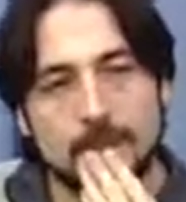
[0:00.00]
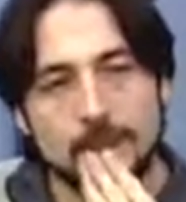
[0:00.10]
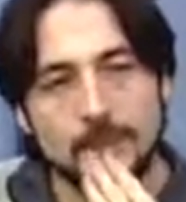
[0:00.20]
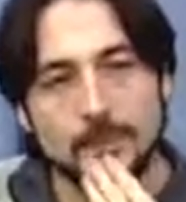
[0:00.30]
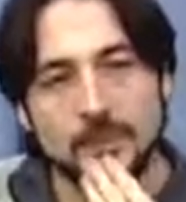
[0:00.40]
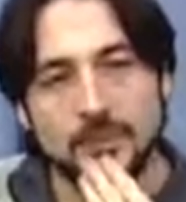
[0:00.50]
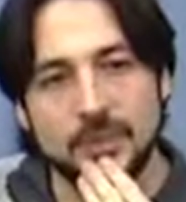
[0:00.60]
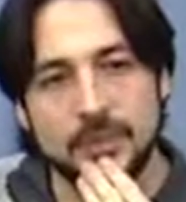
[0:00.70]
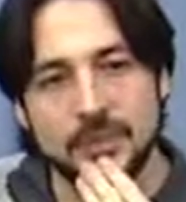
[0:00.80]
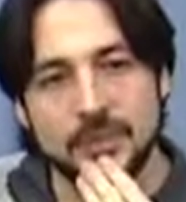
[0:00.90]
some of
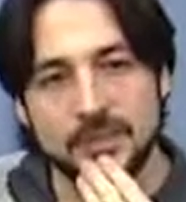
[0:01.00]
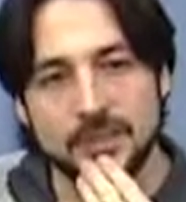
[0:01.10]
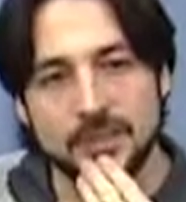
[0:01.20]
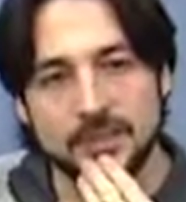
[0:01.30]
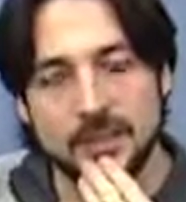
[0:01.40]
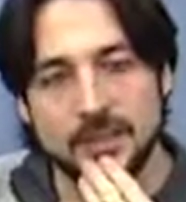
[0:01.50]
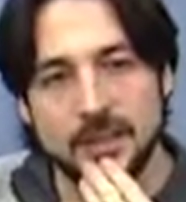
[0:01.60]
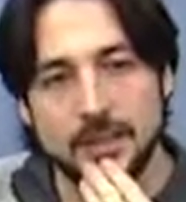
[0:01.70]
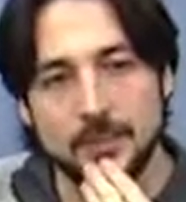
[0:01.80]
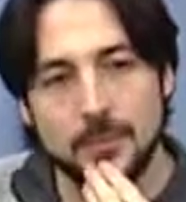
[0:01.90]
the messages that
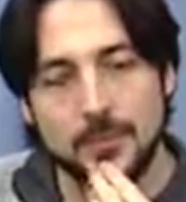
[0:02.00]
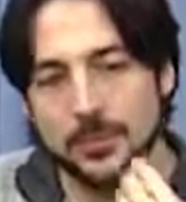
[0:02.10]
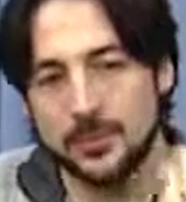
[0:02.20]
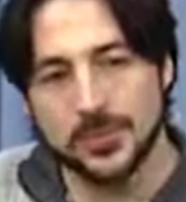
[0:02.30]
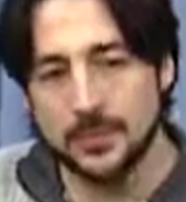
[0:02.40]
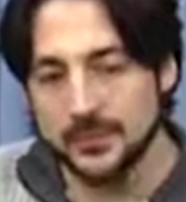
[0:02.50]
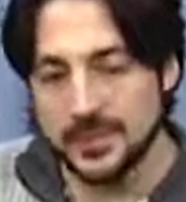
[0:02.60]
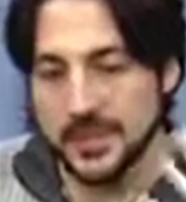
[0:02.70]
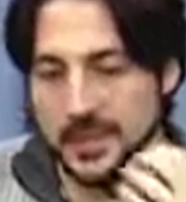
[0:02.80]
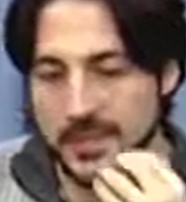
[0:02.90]
come through some
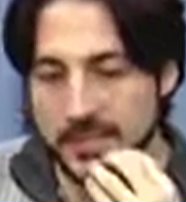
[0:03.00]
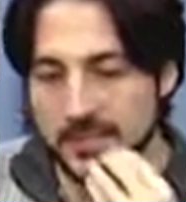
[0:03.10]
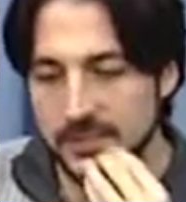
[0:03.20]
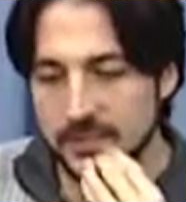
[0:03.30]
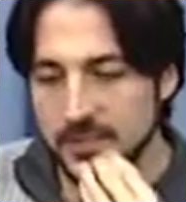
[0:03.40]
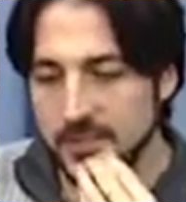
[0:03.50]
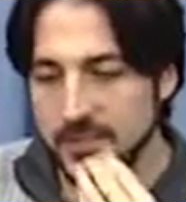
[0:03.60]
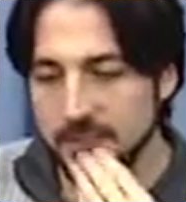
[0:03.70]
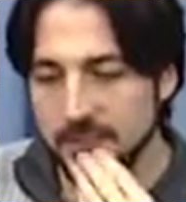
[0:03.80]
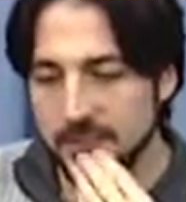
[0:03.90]
channelings, they
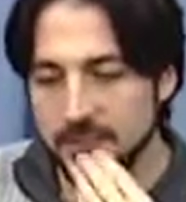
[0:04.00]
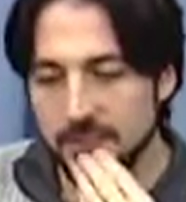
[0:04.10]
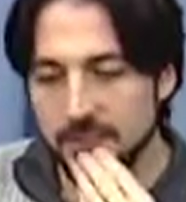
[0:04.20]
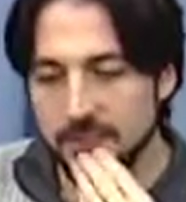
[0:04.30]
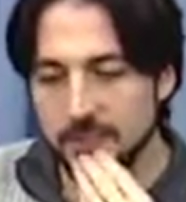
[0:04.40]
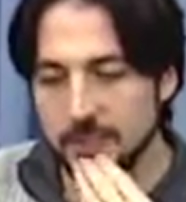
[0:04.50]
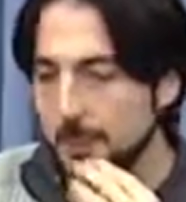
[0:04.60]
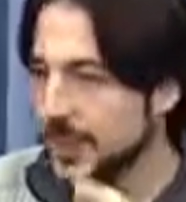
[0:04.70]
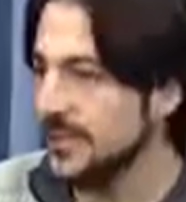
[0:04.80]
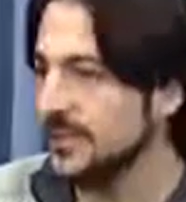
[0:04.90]
are very
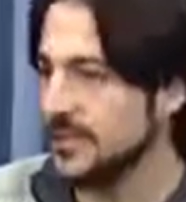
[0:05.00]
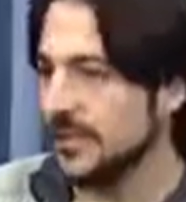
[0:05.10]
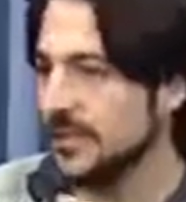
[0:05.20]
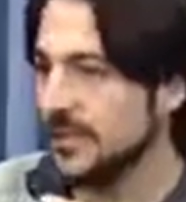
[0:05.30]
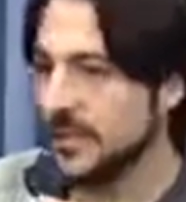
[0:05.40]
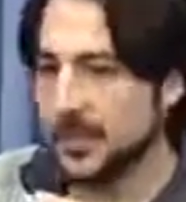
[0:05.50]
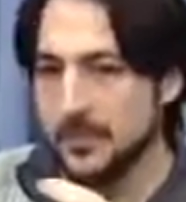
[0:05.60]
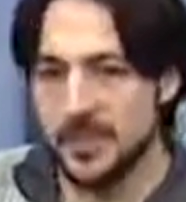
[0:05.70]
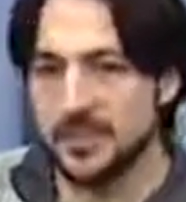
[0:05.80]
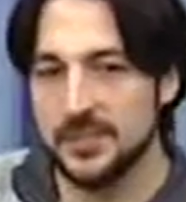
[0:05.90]
basic
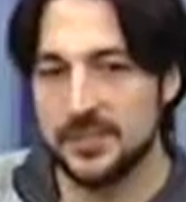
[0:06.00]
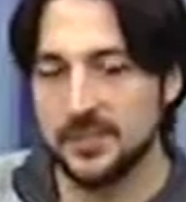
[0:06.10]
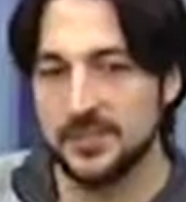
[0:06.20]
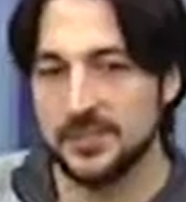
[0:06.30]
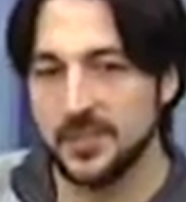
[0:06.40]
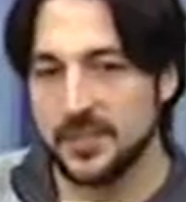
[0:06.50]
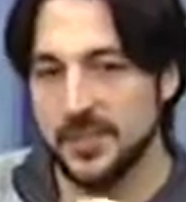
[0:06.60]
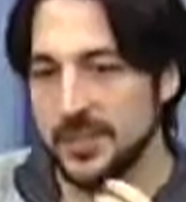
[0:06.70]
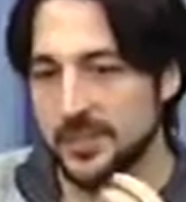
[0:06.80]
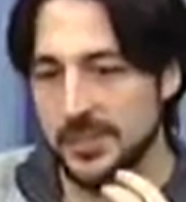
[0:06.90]
messages that
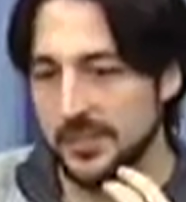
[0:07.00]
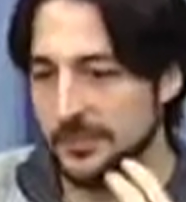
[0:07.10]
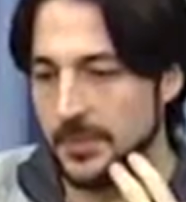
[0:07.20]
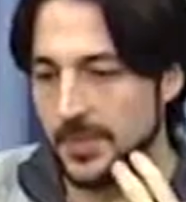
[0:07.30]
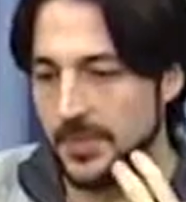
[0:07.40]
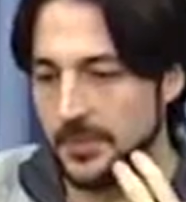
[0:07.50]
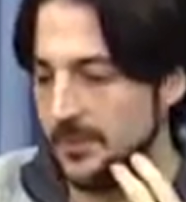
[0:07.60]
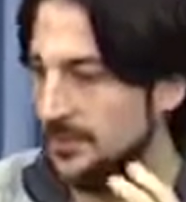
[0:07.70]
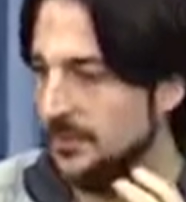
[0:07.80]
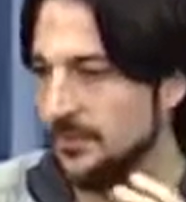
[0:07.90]
any
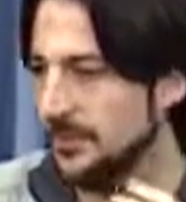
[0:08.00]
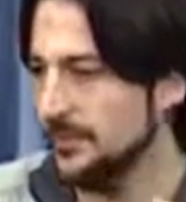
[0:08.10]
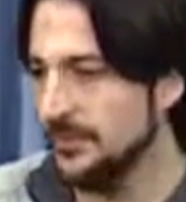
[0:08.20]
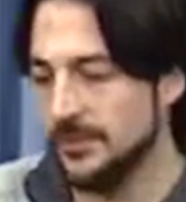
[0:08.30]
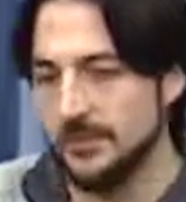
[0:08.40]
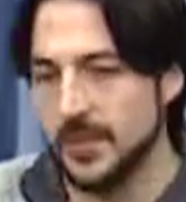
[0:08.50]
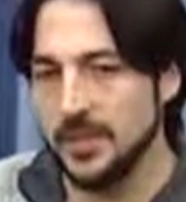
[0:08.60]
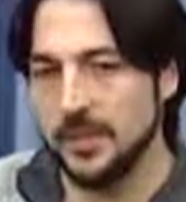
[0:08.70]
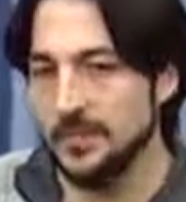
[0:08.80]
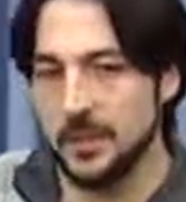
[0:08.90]

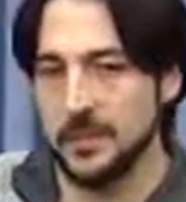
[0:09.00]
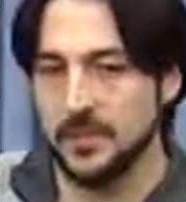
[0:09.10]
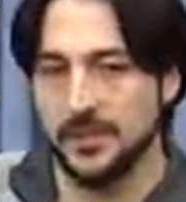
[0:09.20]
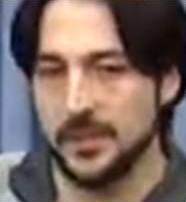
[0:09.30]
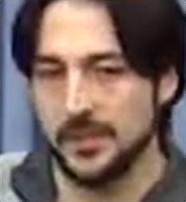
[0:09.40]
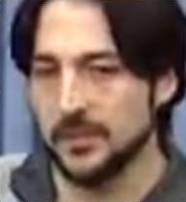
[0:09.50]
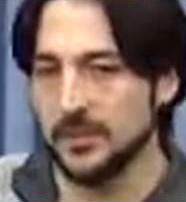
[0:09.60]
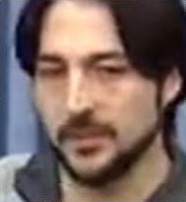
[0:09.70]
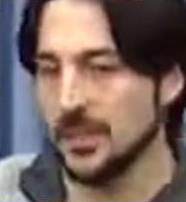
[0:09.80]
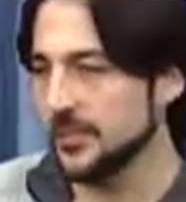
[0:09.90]
member of the
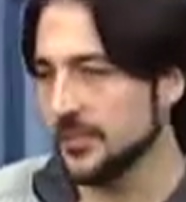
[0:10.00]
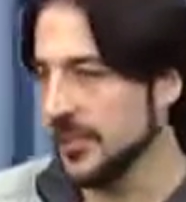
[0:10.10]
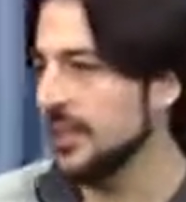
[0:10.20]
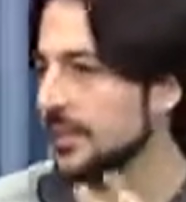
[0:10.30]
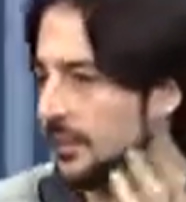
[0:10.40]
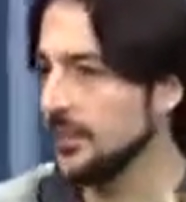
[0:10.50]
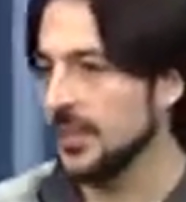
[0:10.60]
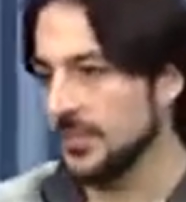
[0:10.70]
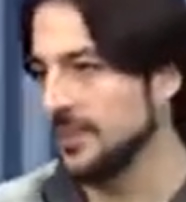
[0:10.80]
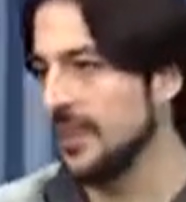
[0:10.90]
Theosophical Society could
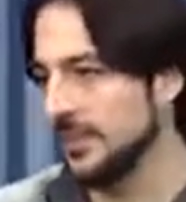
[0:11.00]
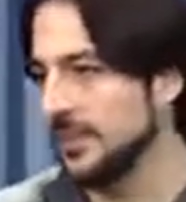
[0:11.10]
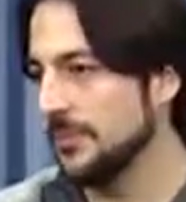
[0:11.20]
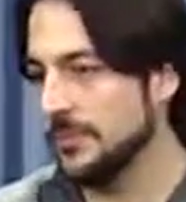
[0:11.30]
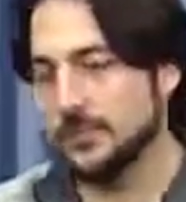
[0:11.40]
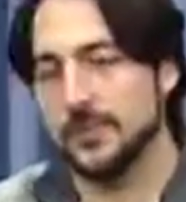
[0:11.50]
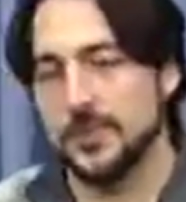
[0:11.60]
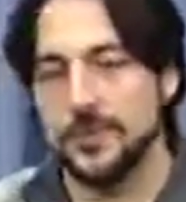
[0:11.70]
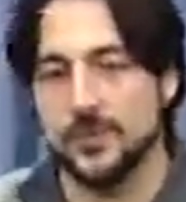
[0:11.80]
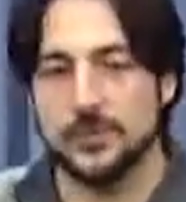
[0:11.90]
give something,
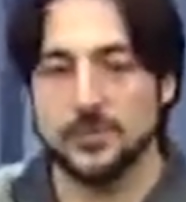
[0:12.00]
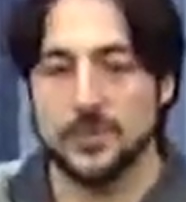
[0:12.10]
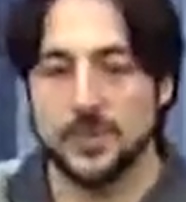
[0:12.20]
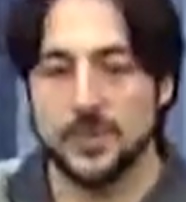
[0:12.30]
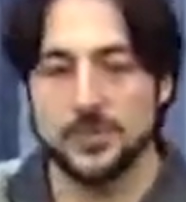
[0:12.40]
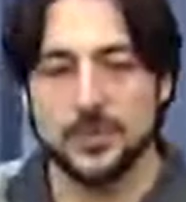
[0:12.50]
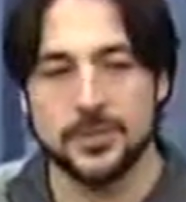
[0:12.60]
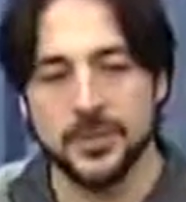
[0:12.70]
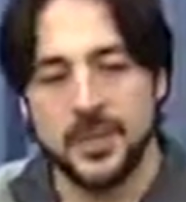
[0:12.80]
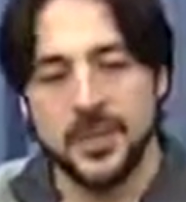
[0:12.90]

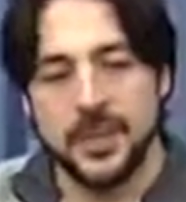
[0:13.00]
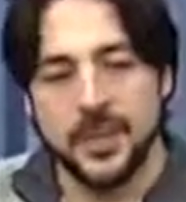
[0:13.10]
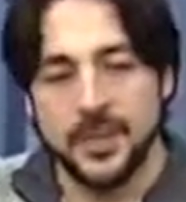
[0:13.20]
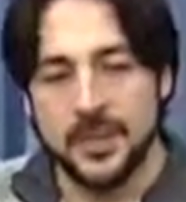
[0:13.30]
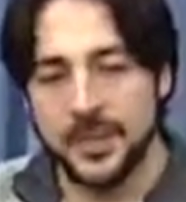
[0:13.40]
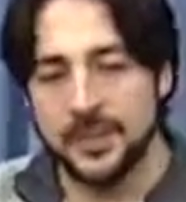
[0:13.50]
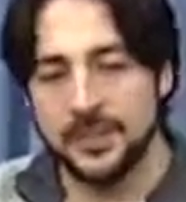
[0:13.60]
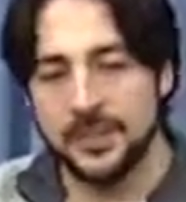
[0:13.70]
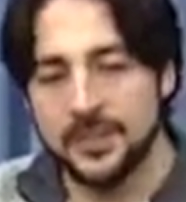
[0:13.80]
deeper. And